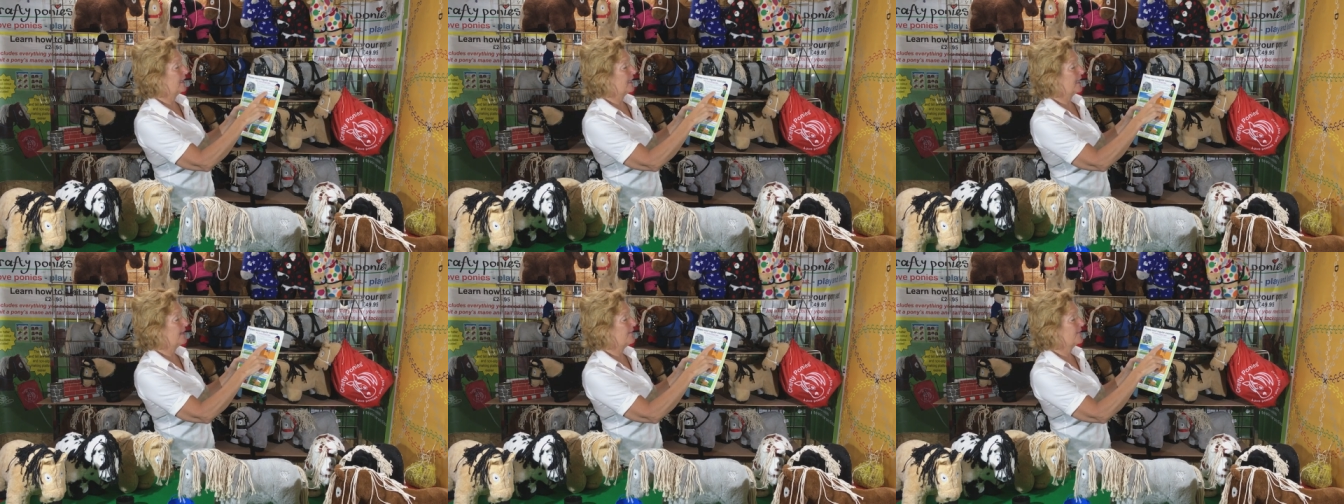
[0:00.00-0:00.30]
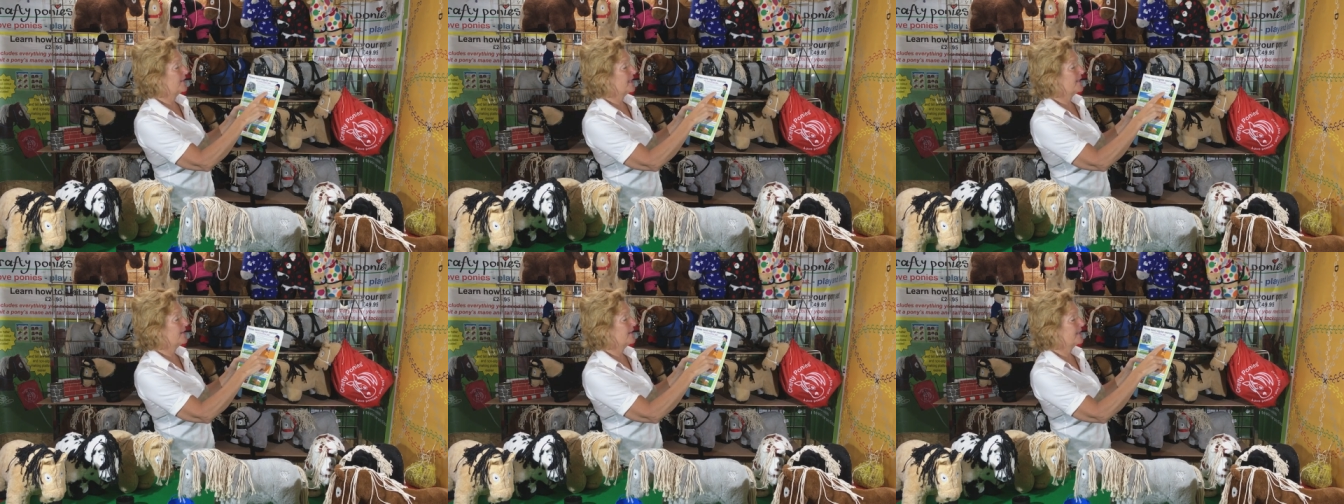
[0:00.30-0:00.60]

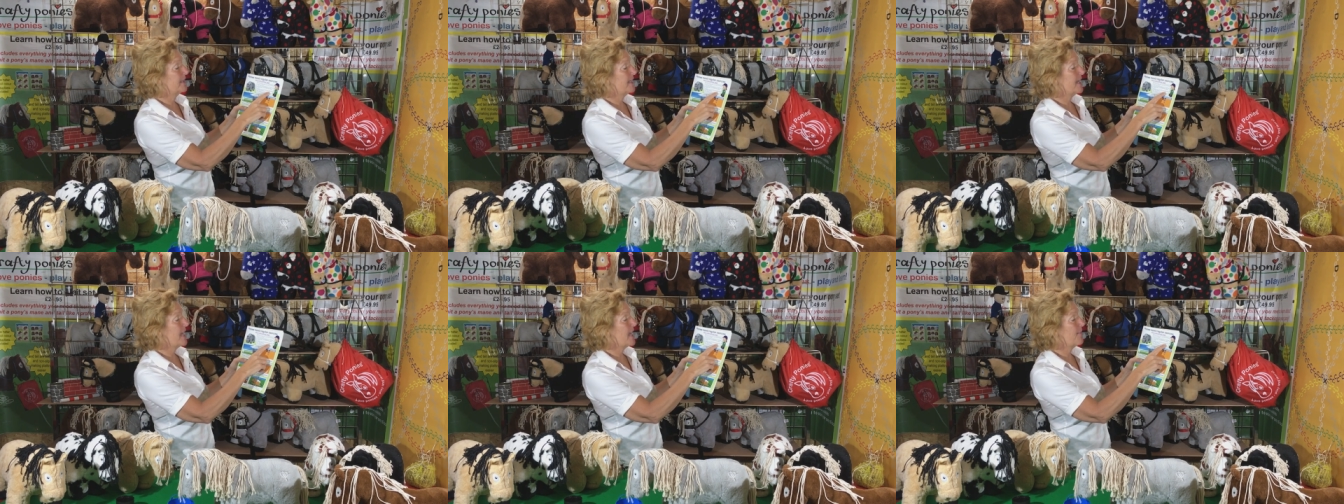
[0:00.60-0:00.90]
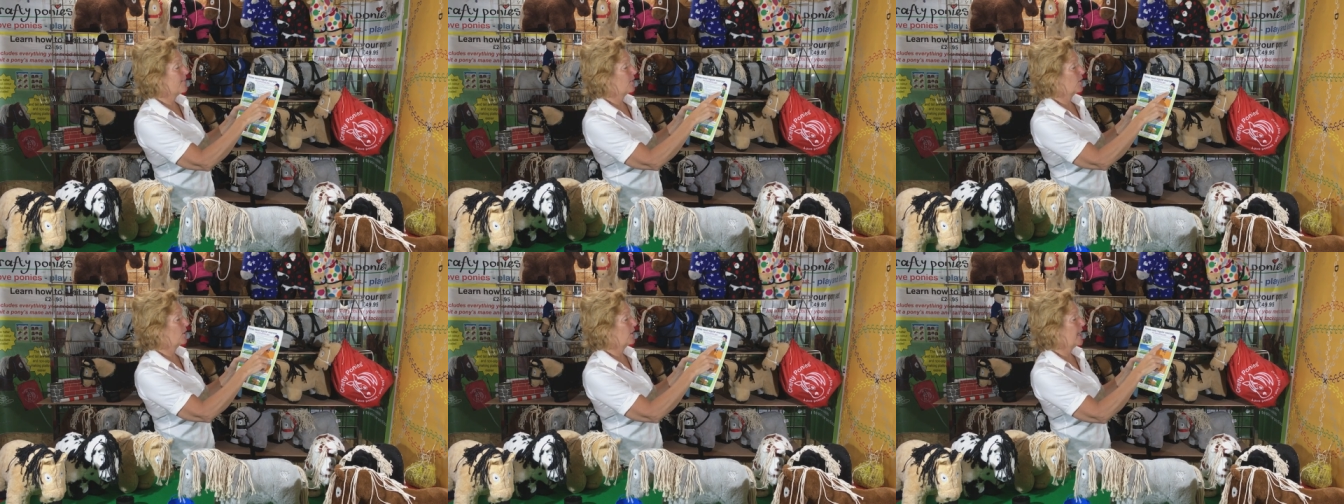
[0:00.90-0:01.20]
lives in the
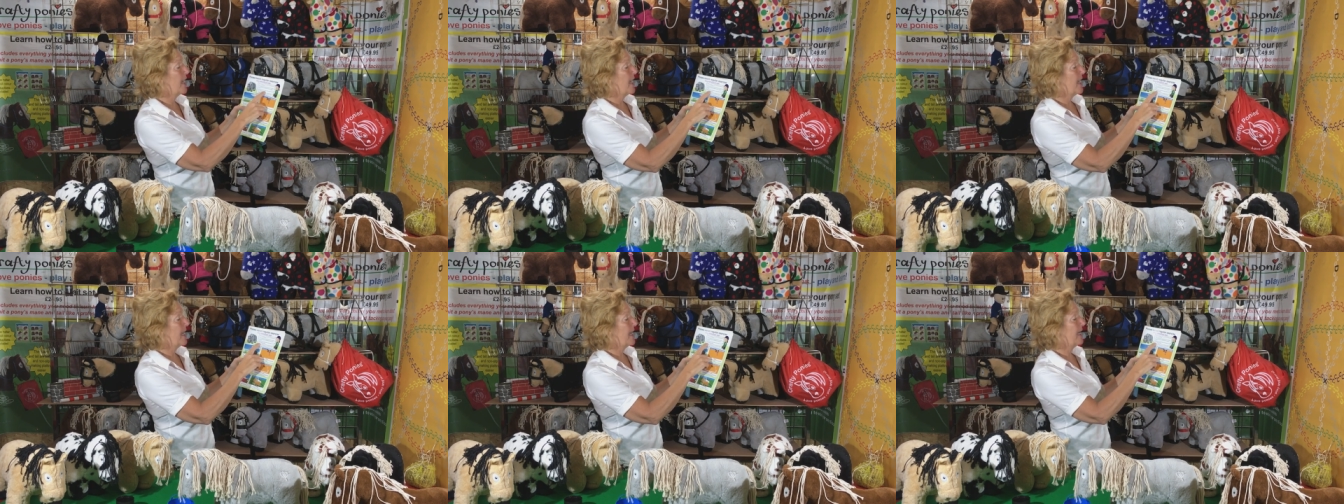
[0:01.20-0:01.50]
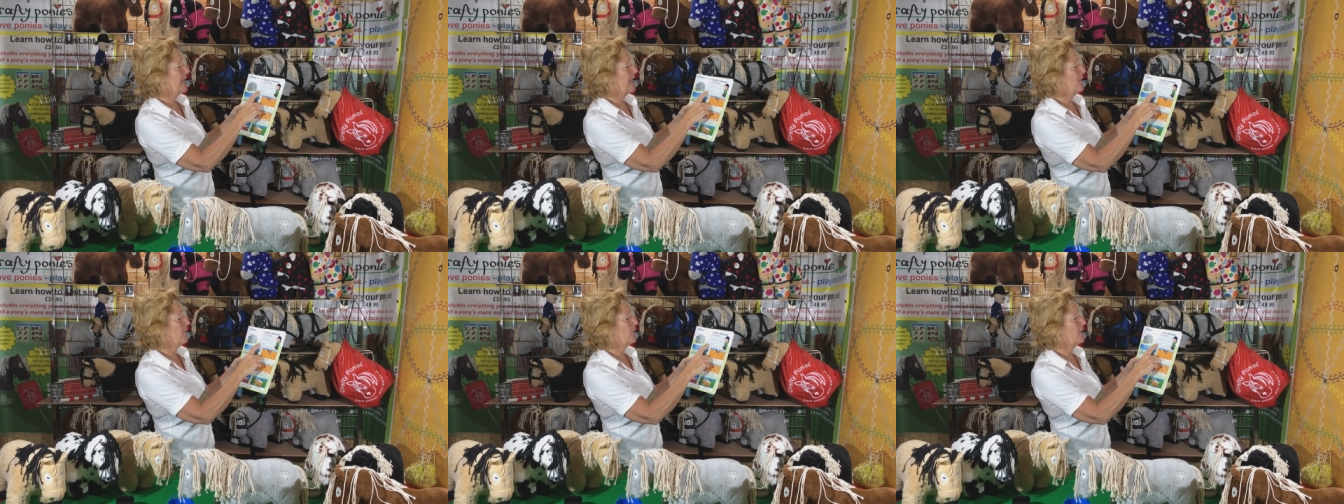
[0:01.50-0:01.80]
stable,
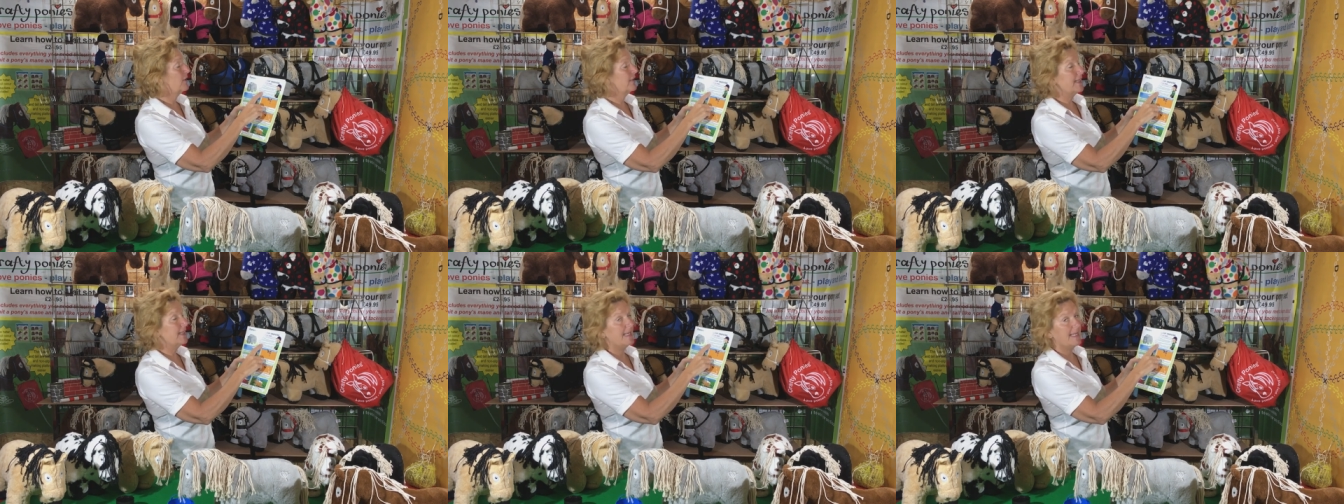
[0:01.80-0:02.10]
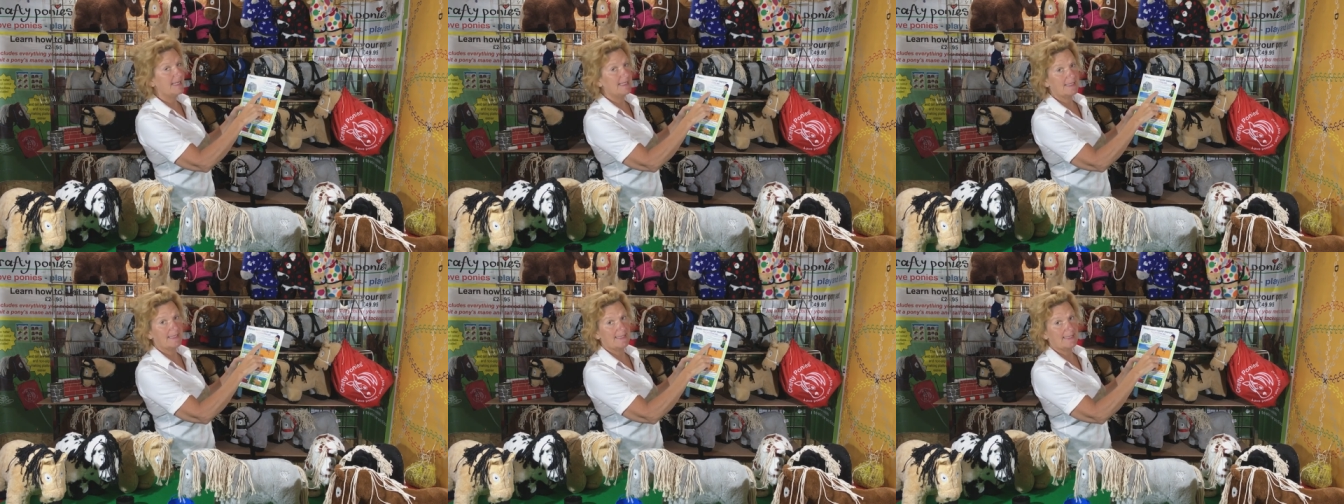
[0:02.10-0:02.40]
he will
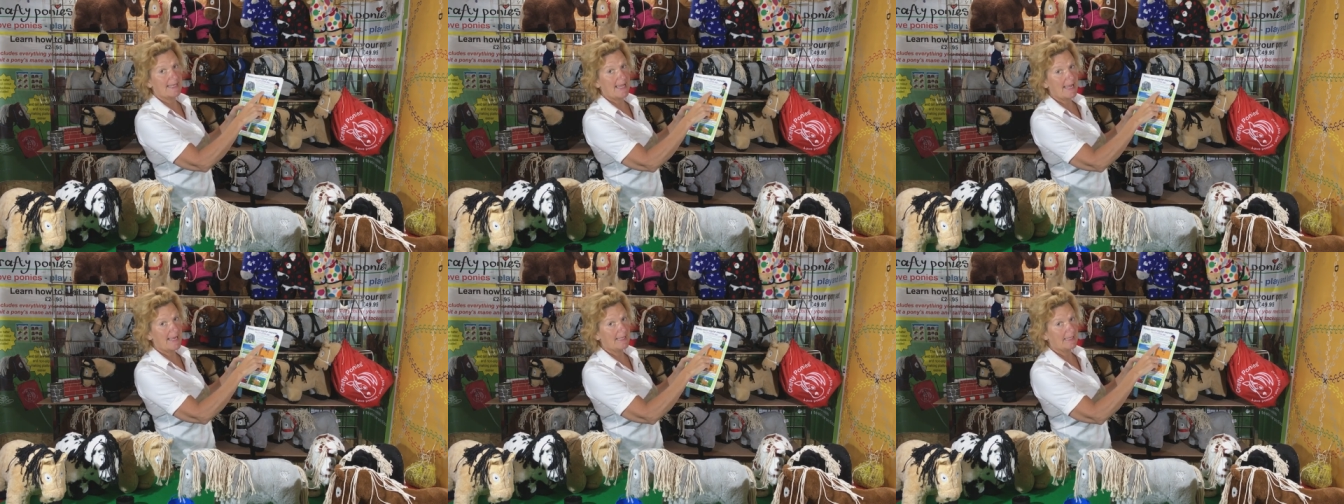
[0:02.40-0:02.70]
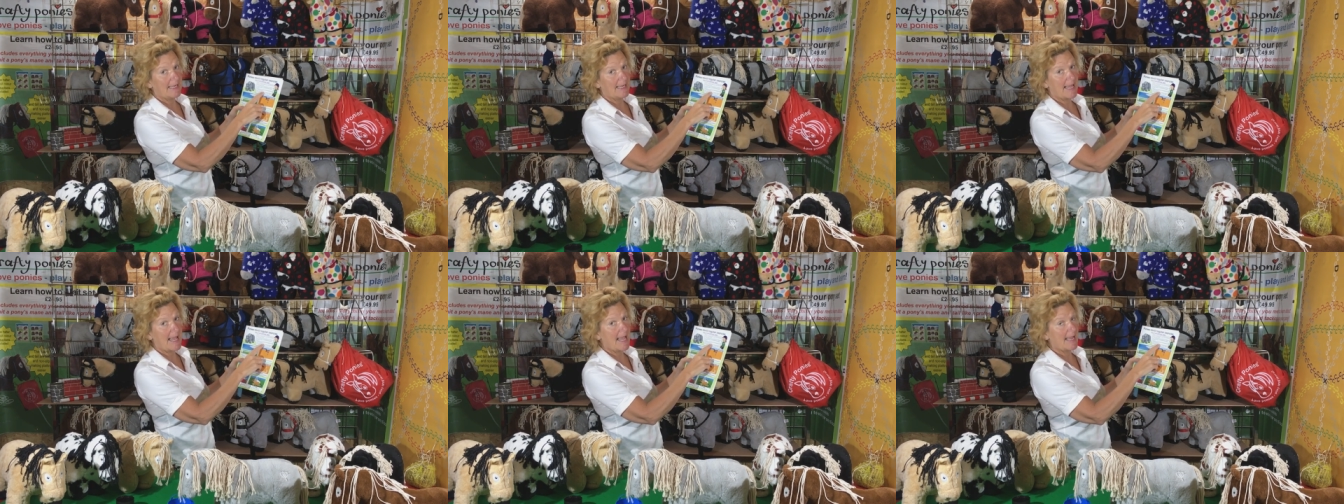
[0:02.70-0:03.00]
need daily